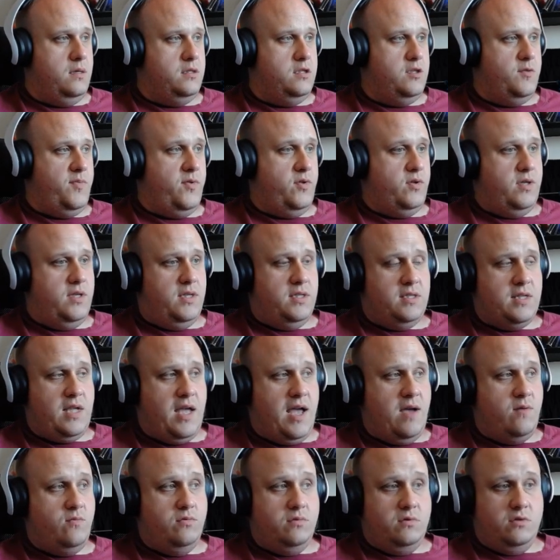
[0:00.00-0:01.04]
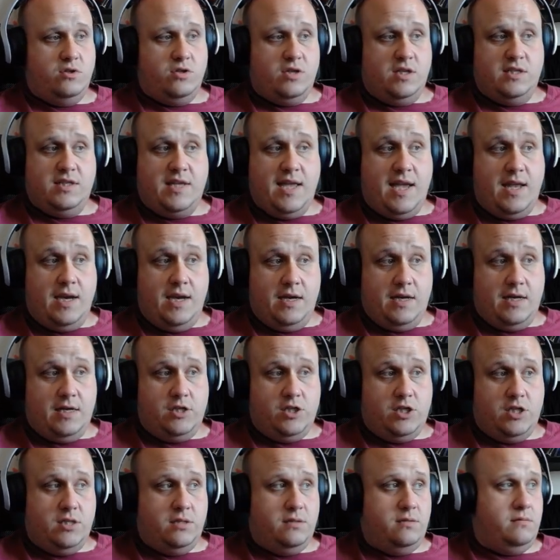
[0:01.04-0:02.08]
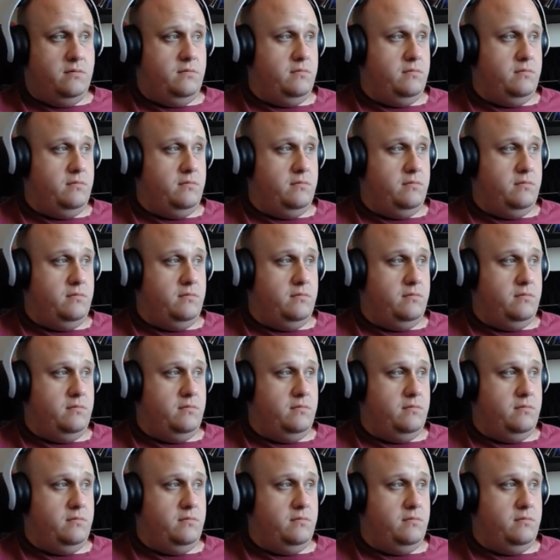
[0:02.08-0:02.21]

To be honest, I wouldn't trust any of that shit.